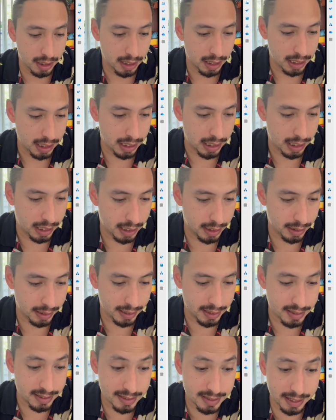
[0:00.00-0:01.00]
And
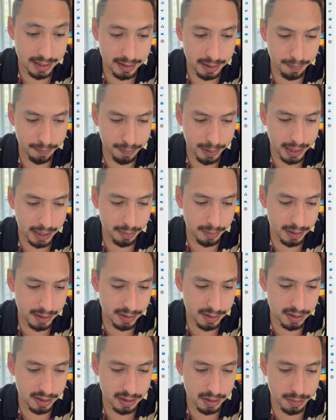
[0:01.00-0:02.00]
then sending
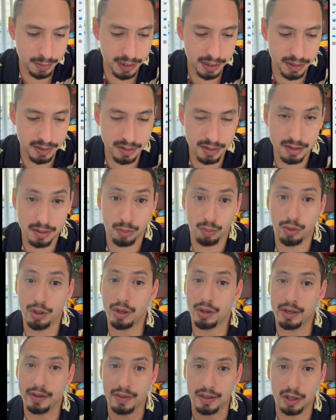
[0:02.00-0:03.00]
payments, it means we
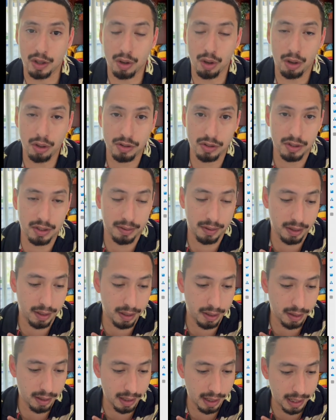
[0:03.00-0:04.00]
already got
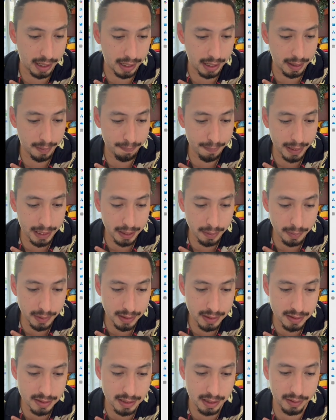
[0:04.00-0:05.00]
the
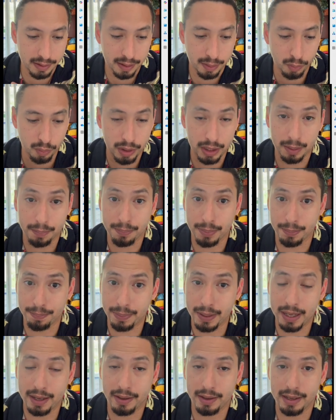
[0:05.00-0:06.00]
payments, and then we are
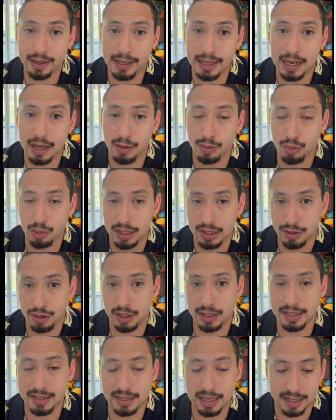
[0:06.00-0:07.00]
prepared right now to
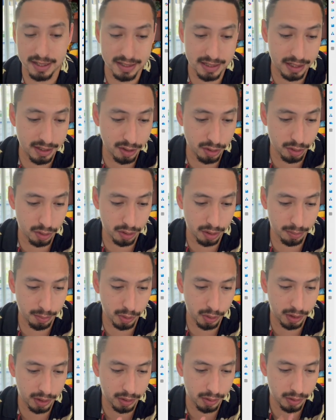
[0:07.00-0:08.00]
actually start sending you the
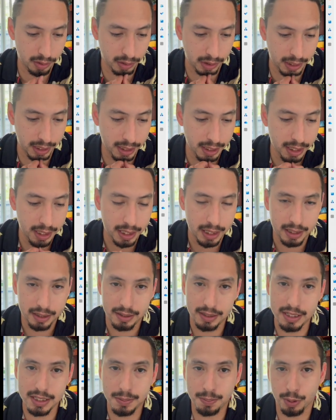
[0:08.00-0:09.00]
money. Okay,
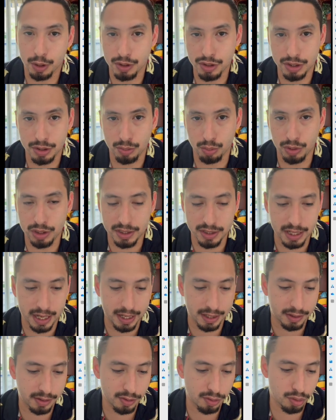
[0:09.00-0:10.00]
this process will
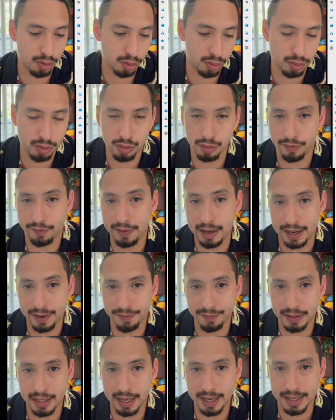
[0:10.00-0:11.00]
take 2 to
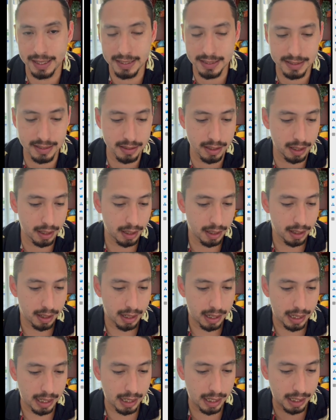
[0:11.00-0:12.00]
5 days,
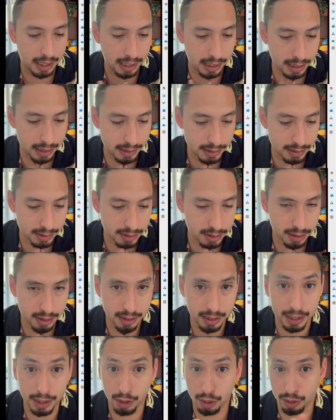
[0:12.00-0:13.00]
and
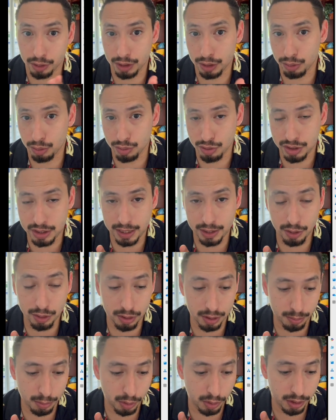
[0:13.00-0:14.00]
in order to send you
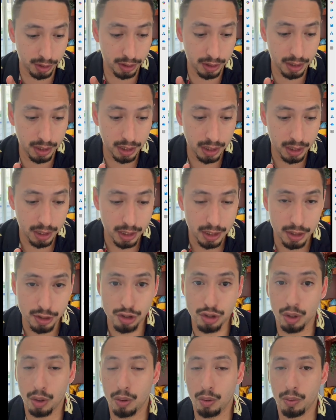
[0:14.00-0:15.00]
the money.
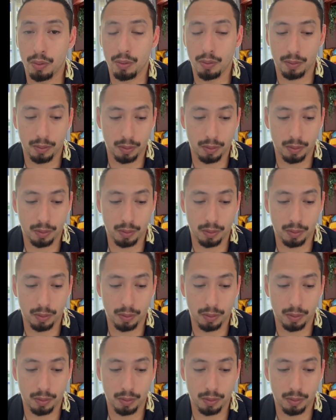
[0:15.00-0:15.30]
So,